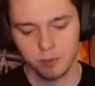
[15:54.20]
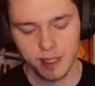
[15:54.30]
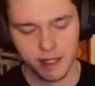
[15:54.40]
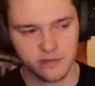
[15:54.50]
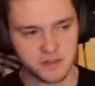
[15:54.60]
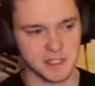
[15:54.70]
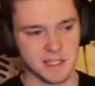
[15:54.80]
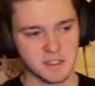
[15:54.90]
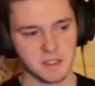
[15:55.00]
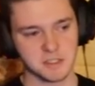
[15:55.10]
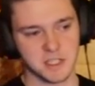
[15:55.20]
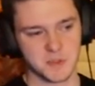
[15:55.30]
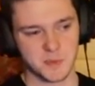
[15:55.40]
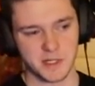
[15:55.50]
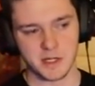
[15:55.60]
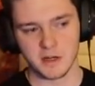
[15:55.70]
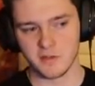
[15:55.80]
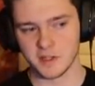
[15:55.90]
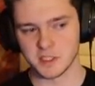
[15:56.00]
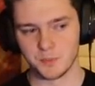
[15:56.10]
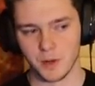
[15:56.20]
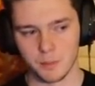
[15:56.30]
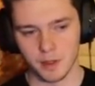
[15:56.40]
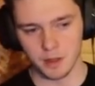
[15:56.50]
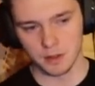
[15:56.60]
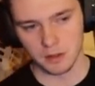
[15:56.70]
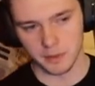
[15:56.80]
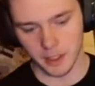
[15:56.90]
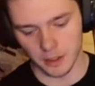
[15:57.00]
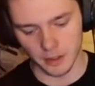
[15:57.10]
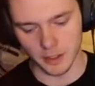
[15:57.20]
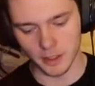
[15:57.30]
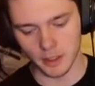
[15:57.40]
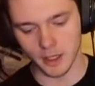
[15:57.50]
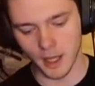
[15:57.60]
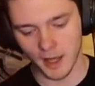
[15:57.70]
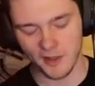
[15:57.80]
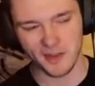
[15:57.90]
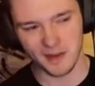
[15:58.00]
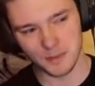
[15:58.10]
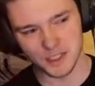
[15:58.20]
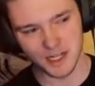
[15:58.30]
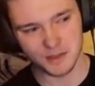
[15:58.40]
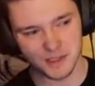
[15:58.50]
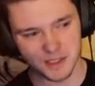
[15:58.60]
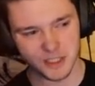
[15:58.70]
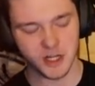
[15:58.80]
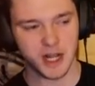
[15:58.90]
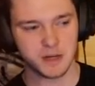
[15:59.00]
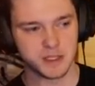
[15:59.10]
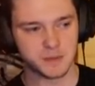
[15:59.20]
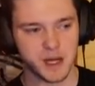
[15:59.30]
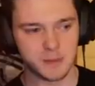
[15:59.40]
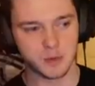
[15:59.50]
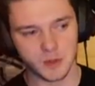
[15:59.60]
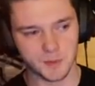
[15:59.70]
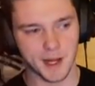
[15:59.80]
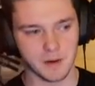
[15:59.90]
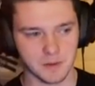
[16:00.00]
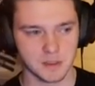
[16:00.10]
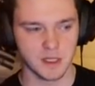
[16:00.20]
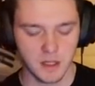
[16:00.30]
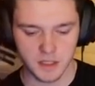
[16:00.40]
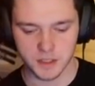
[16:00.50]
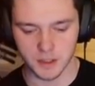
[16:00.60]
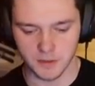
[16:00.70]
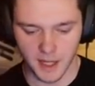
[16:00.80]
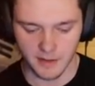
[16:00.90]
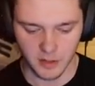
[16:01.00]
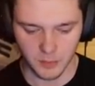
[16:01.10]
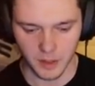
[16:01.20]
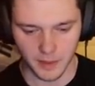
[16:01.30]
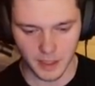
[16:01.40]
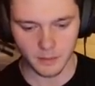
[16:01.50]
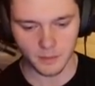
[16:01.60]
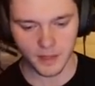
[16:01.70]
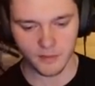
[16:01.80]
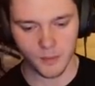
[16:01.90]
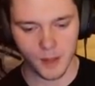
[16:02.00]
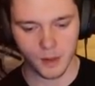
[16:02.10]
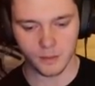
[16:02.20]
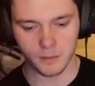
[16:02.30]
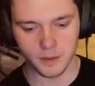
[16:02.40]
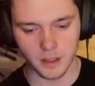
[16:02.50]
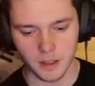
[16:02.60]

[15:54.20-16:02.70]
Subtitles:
be like 1500 HP here if I just bar barreled a little bit earlier. I thought the lumberjack was going to distract, but his miner pulled it backwards. So kind of a good play by him, kind of a bad play by me.